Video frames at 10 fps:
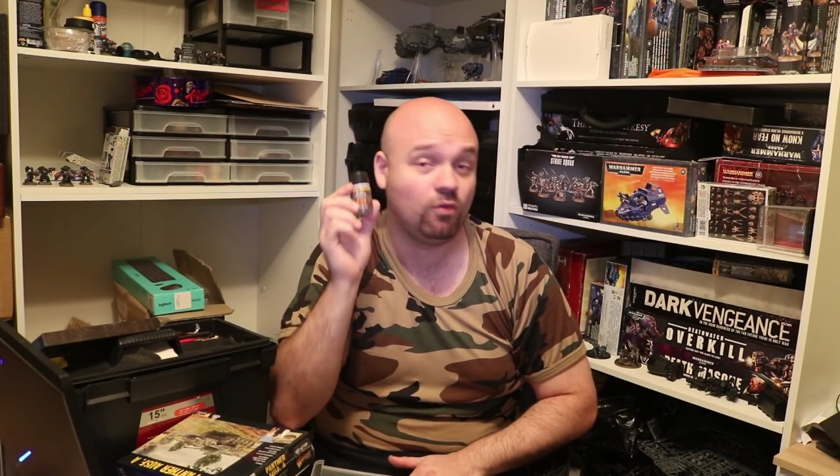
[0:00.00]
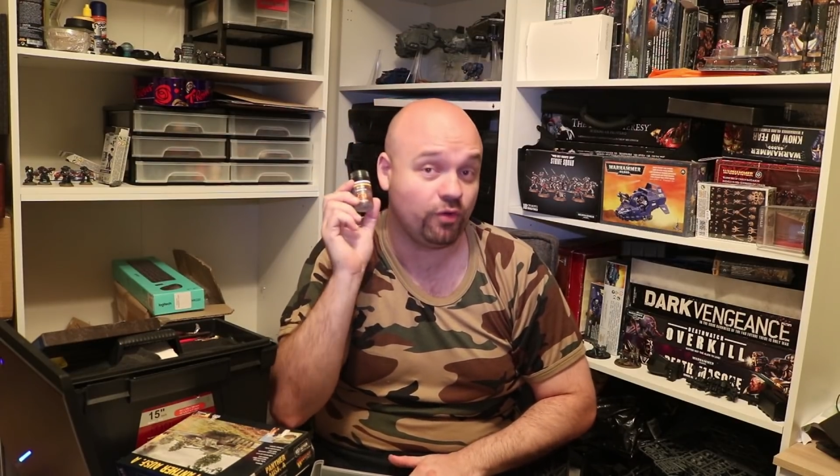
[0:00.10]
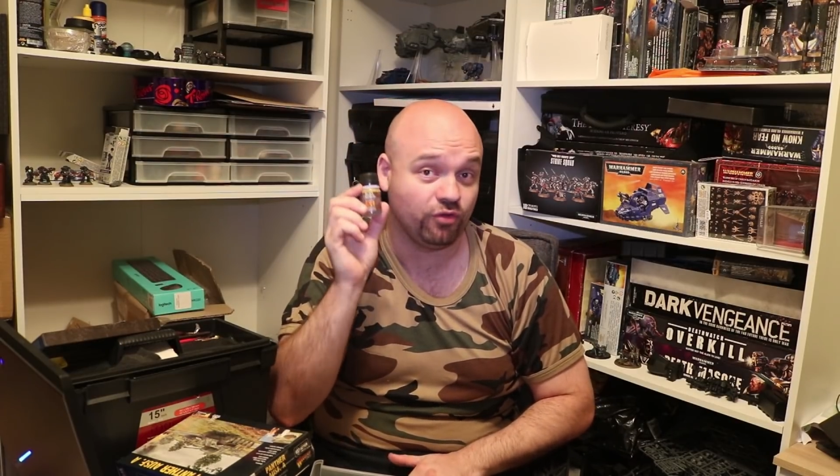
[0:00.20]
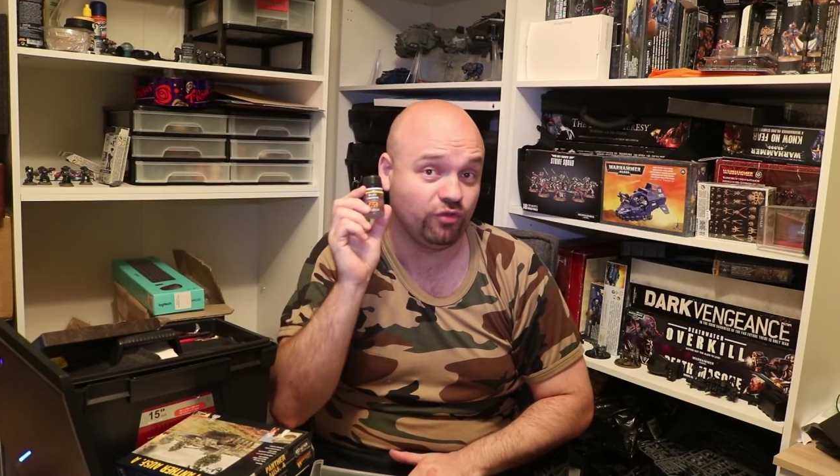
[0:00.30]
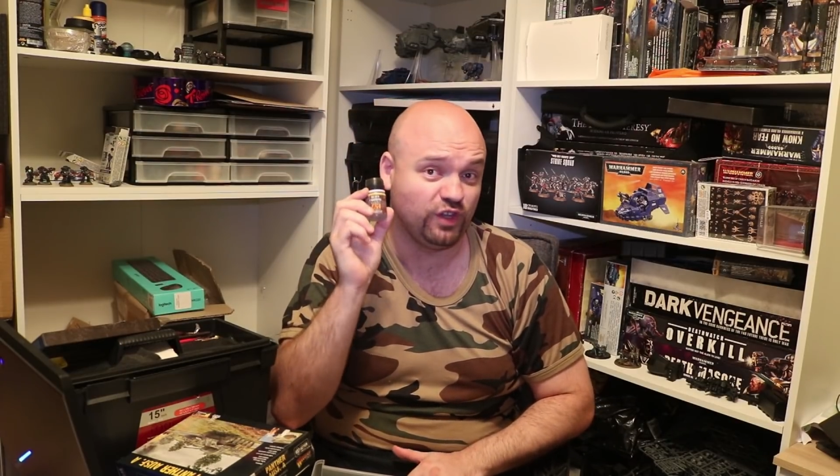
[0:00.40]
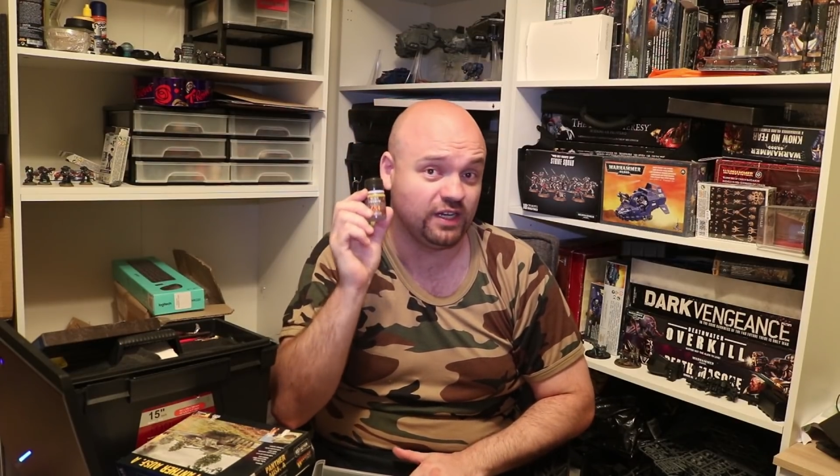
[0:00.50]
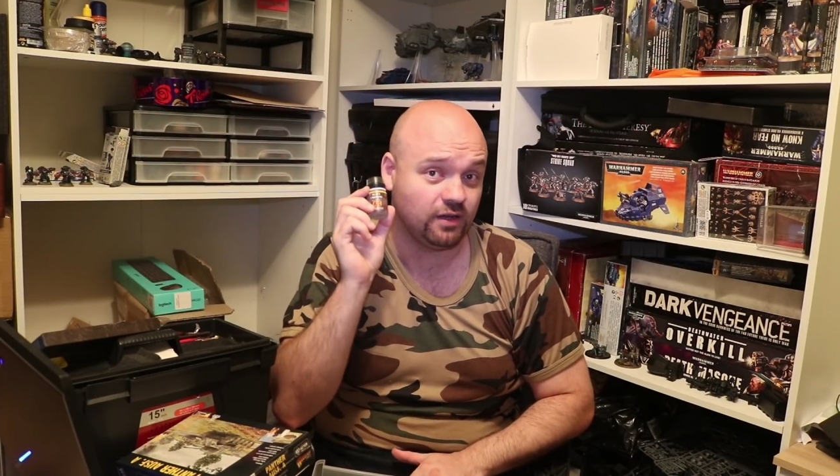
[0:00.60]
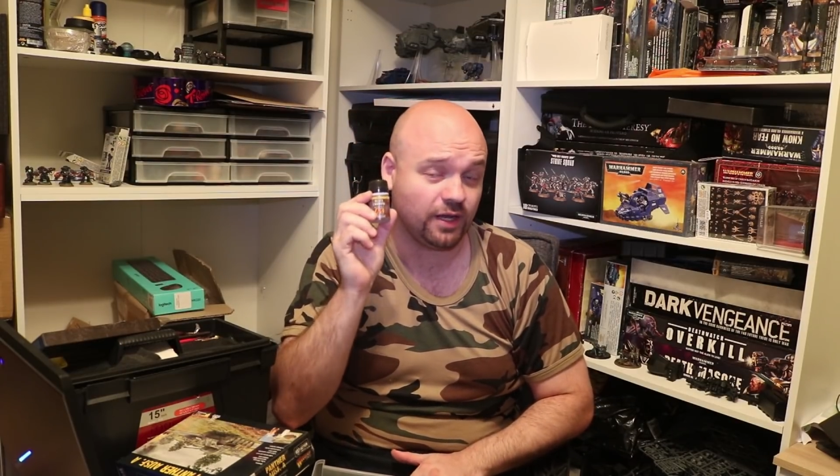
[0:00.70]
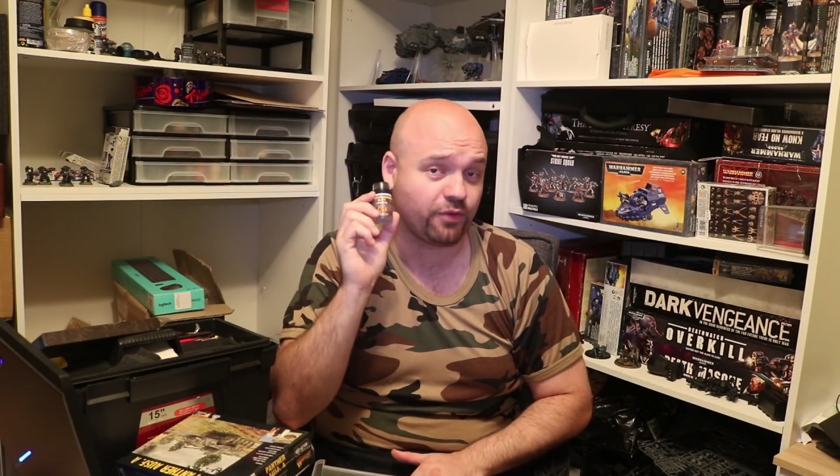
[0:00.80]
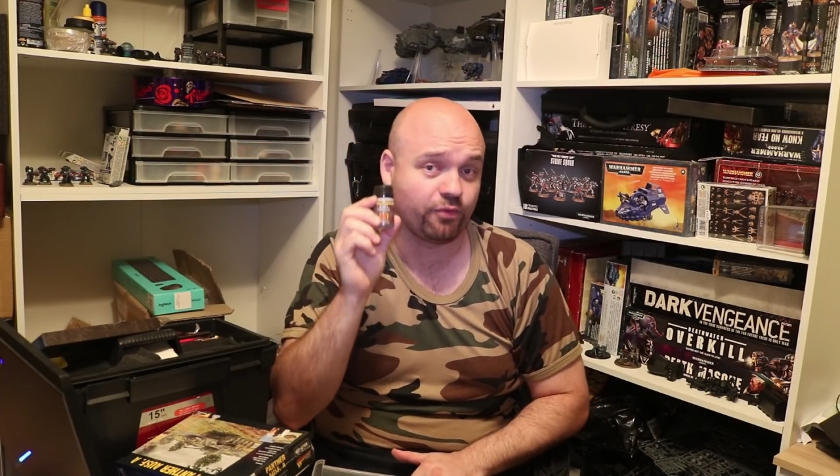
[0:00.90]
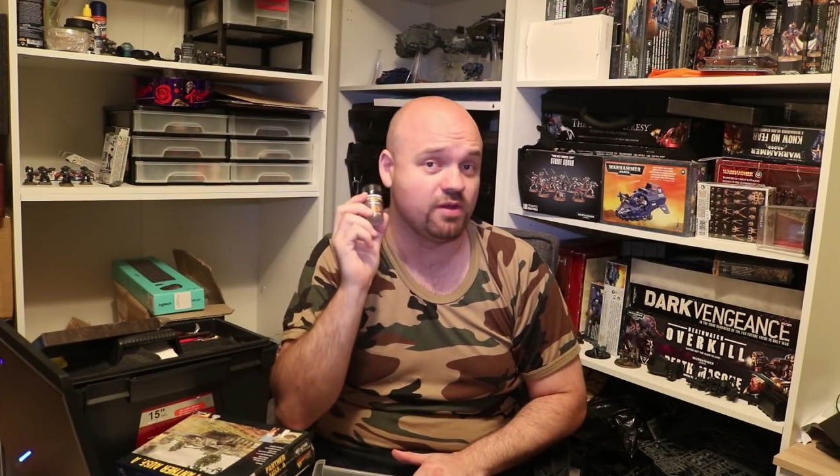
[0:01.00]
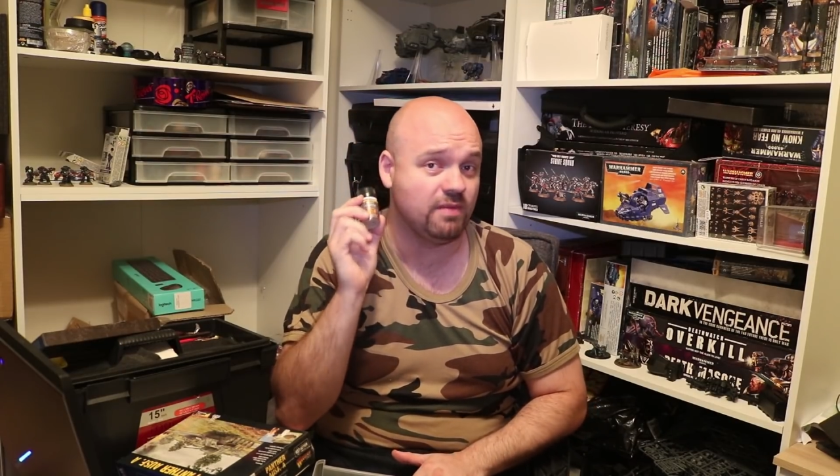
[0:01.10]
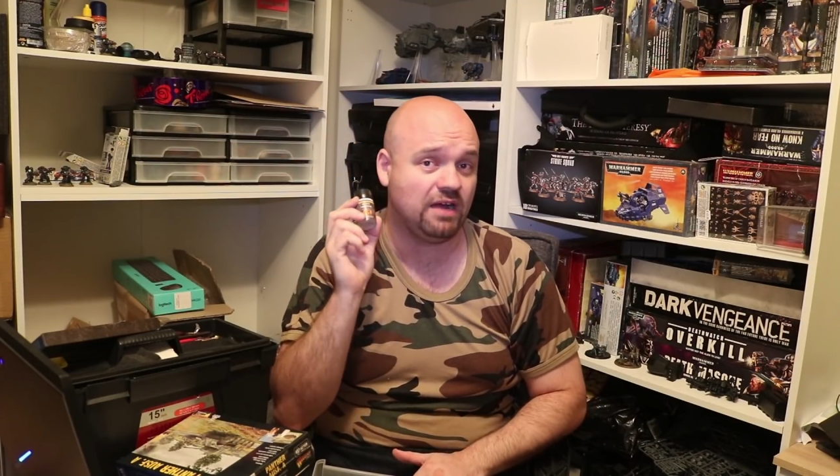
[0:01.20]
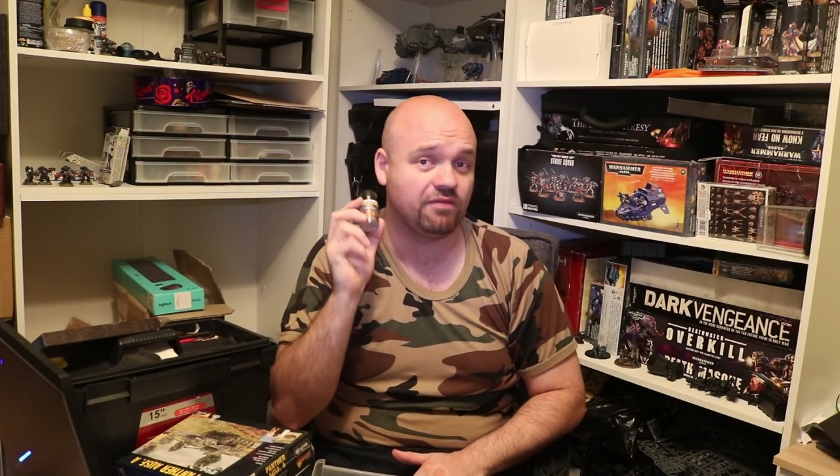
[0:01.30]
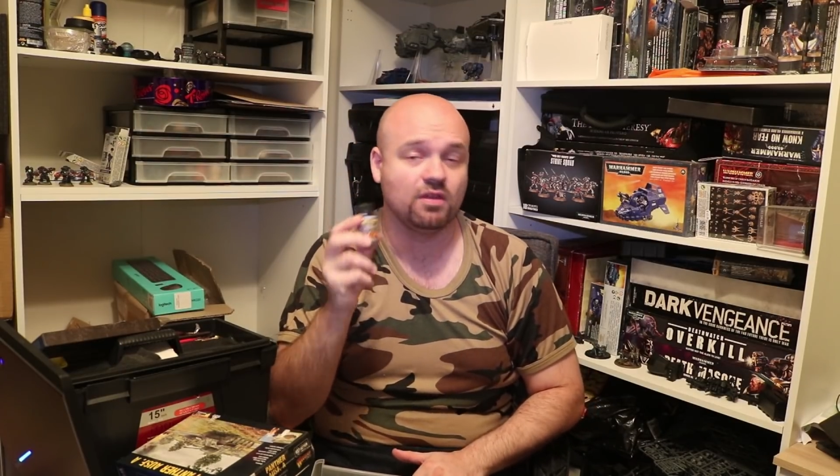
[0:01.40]
what you did in like 3
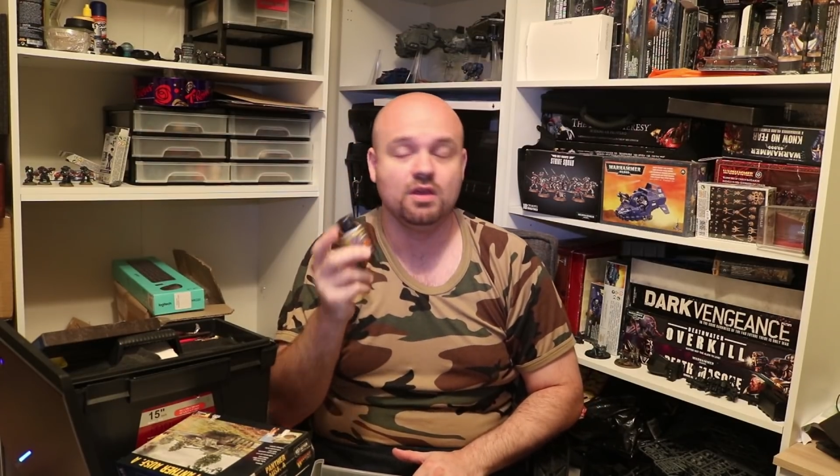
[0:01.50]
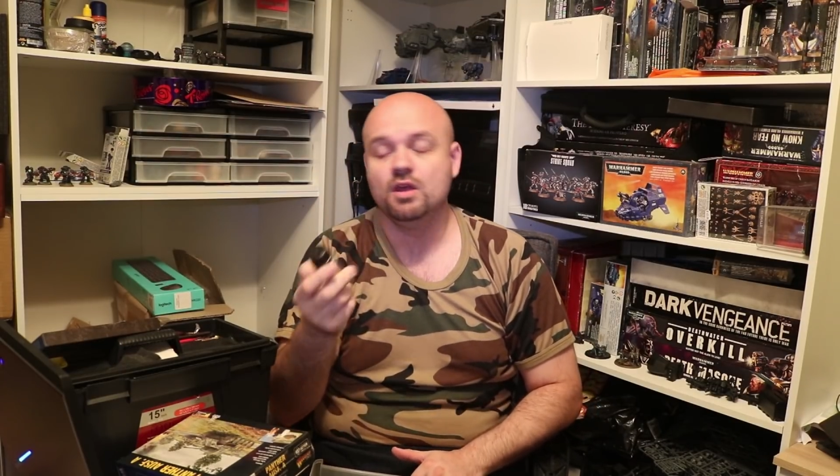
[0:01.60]
months.